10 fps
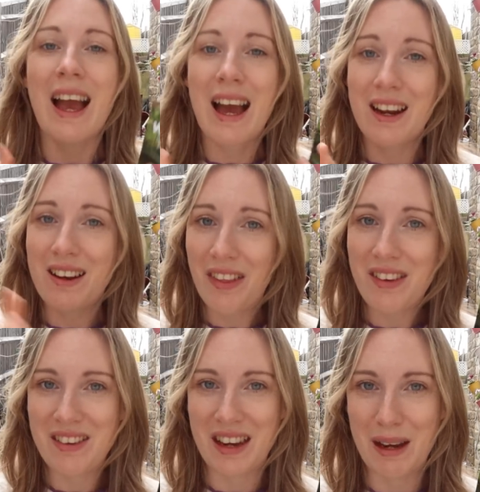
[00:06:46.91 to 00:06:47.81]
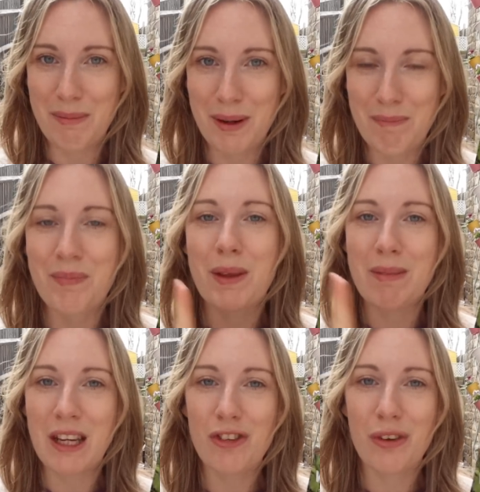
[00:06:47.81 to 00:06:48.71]
And another tip,
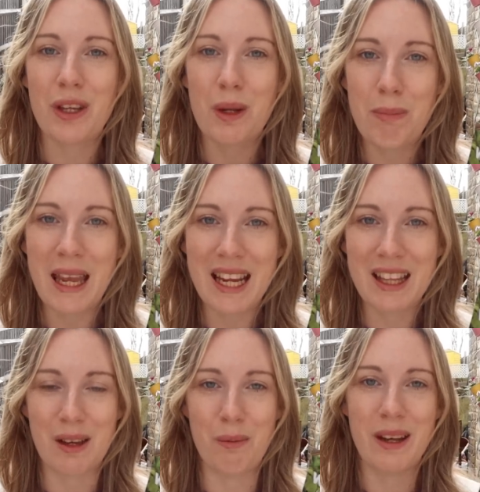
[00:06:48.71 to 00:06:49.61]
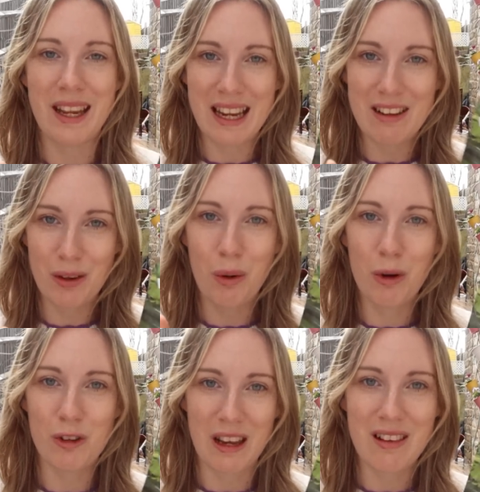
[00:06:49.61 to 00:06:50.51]
make sure that you pick them when they get to
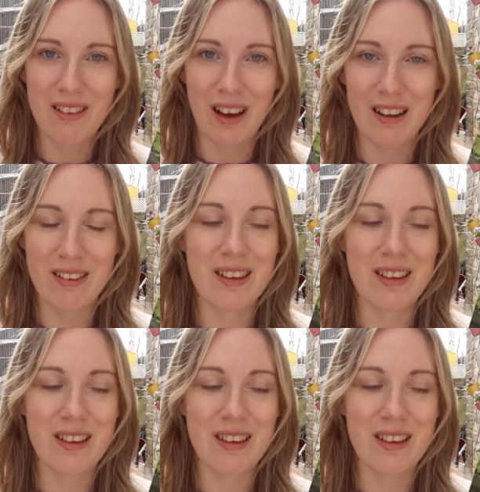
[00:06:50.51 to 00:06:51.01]
courgette size,